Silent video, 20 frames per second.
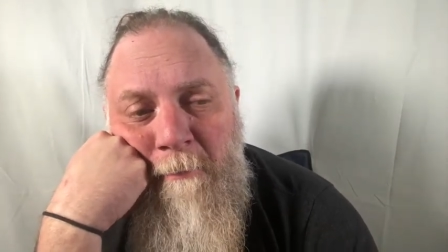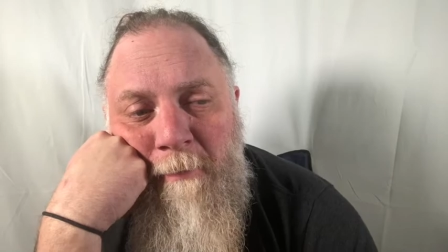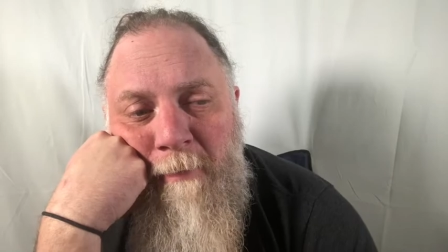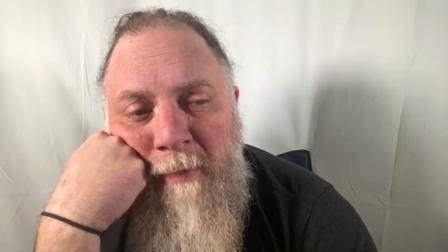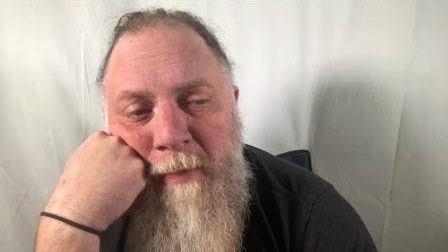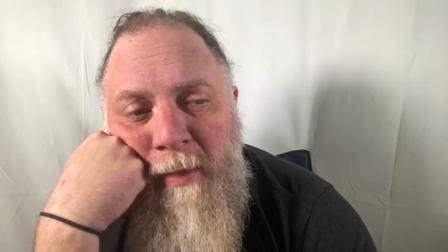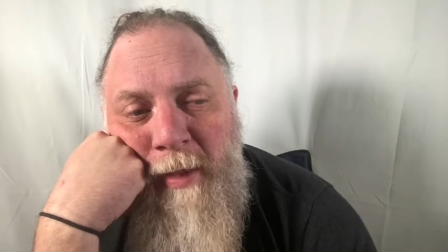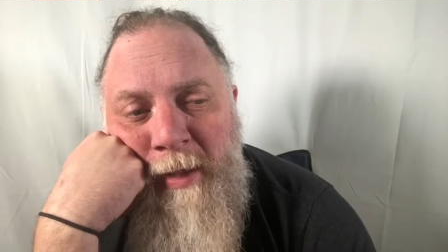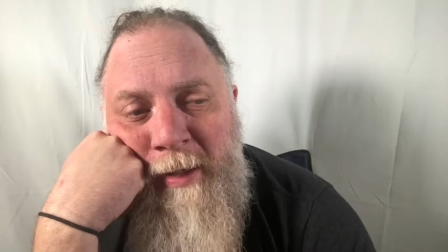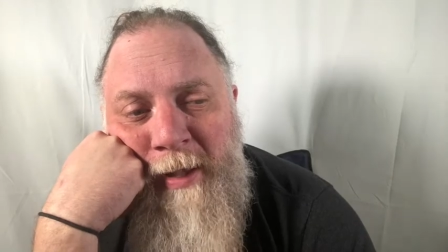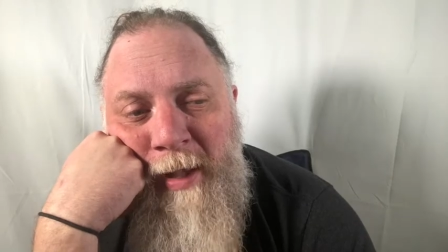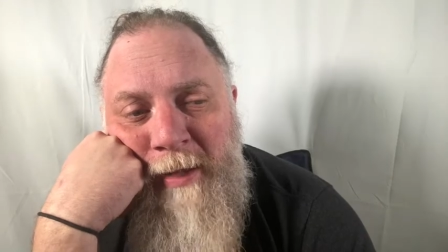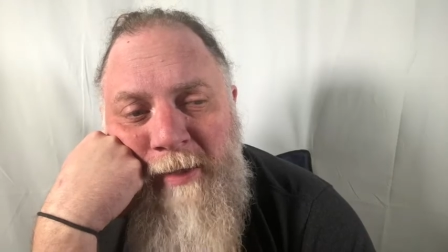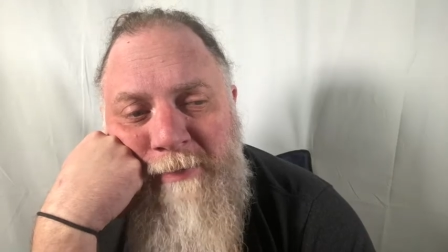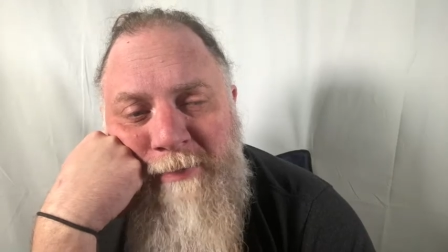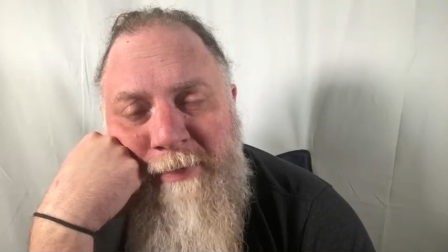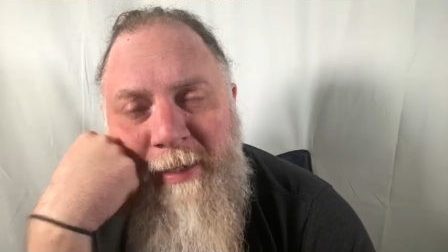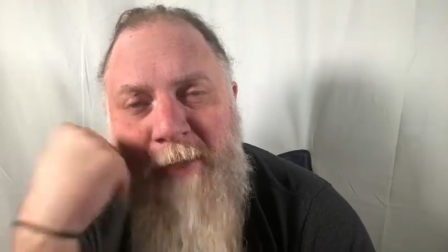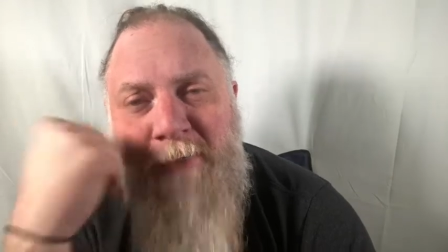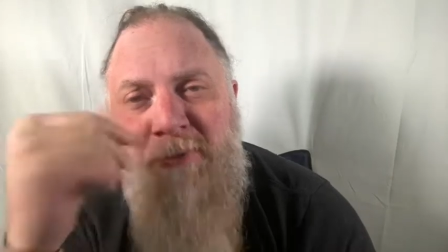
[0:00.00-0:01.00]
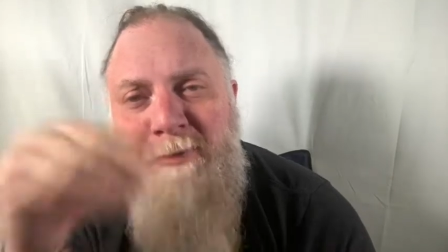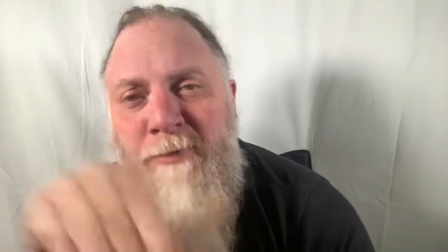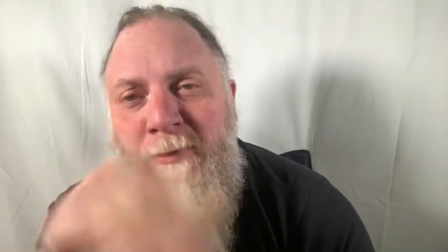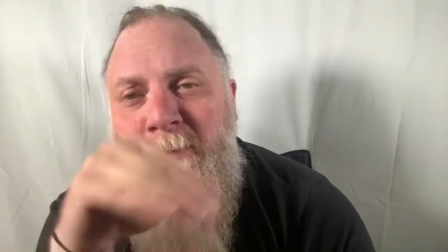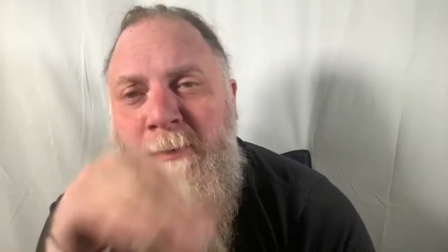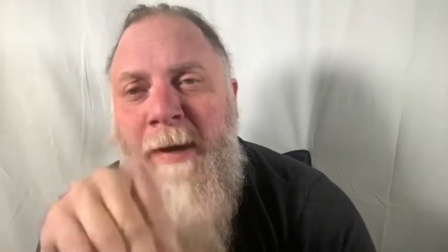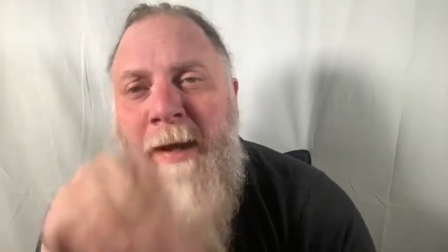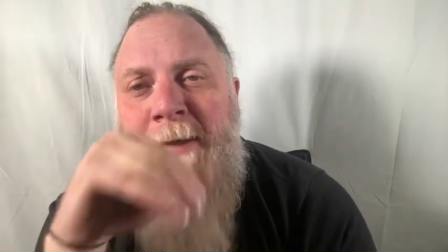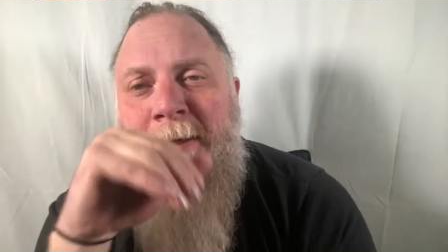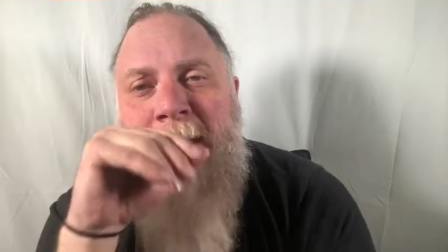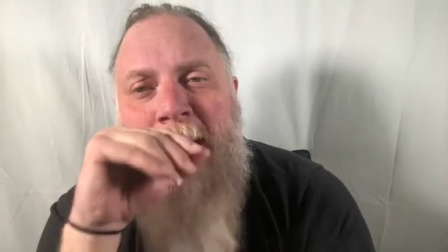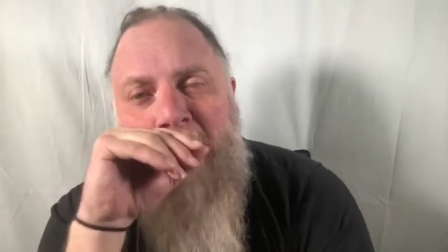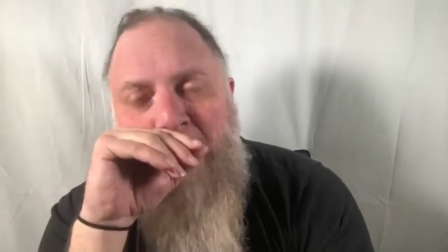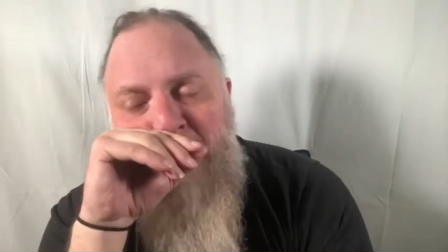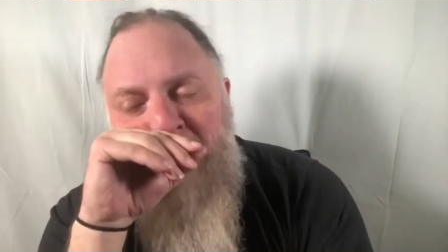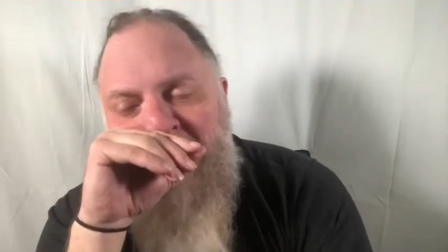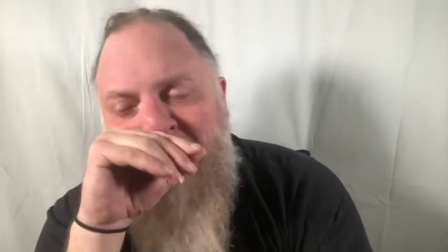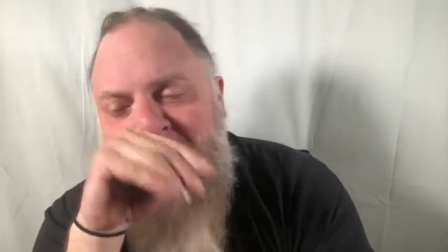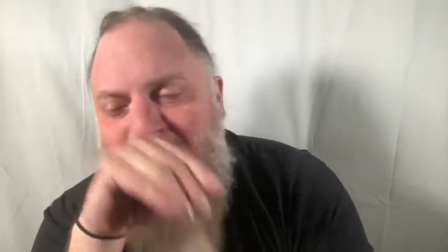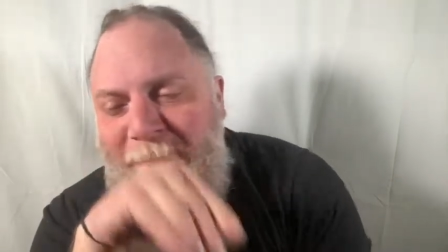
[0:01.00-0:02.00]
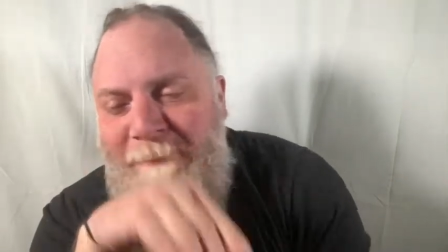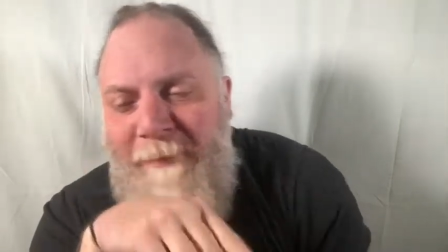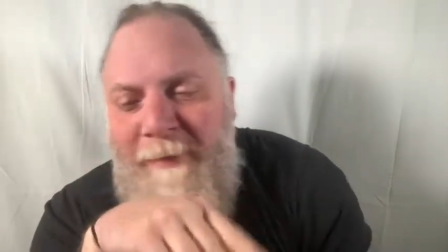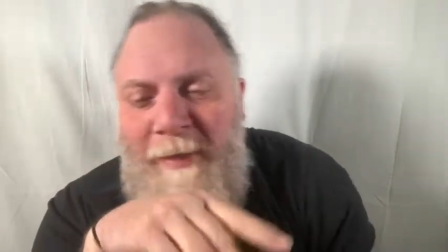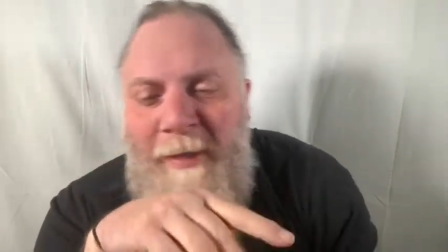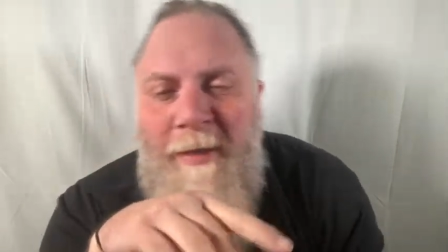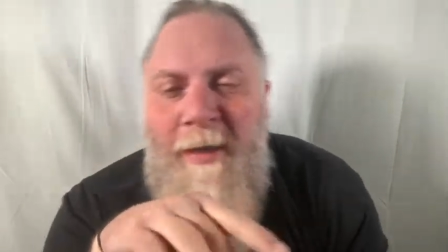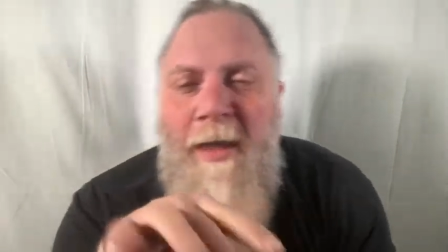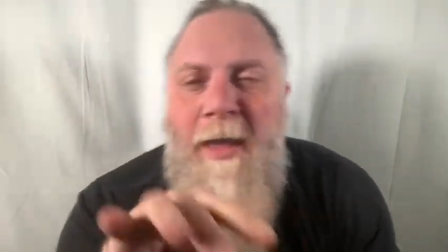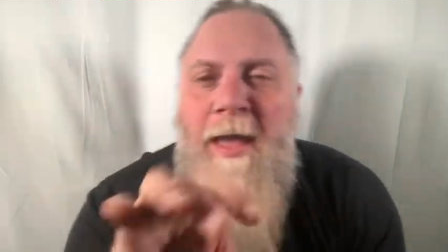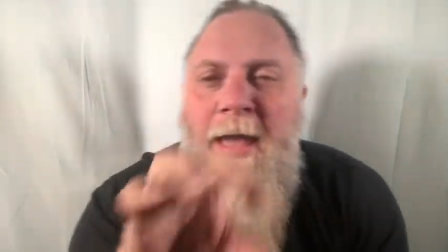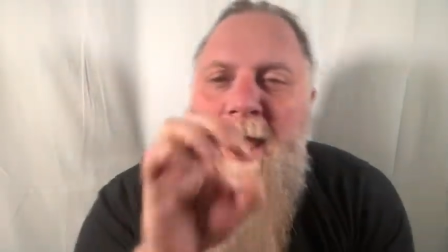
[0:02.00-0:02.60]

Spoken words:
it kind of stands true right now, because I feel like